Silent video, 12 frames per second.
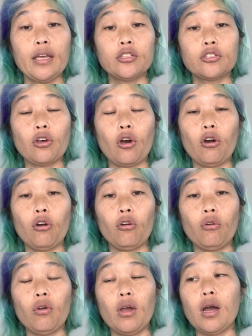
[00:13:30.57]

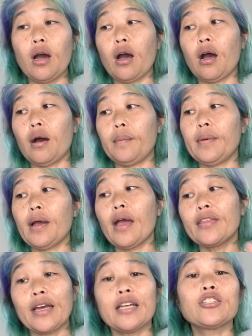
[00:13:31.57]
So
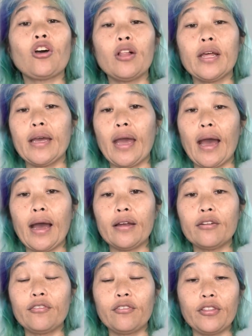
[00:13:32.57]
that's all I
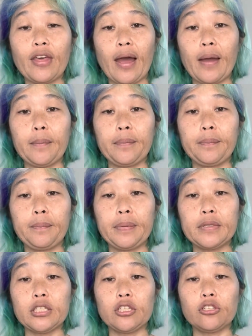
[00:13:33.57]
had for that
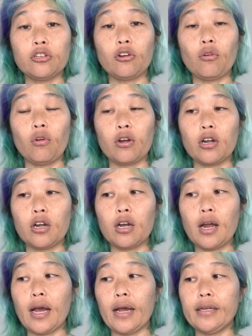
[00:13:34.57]
particular
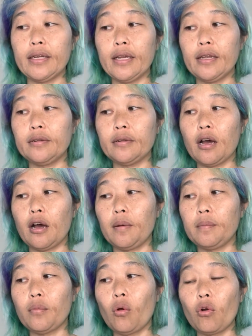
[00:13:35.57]
order. I didn't
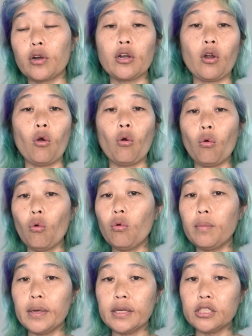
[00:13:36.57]
order a whole
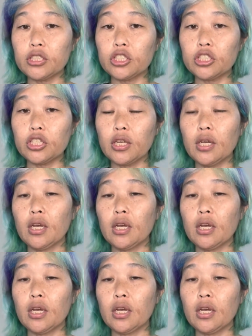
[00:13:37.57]
bunch.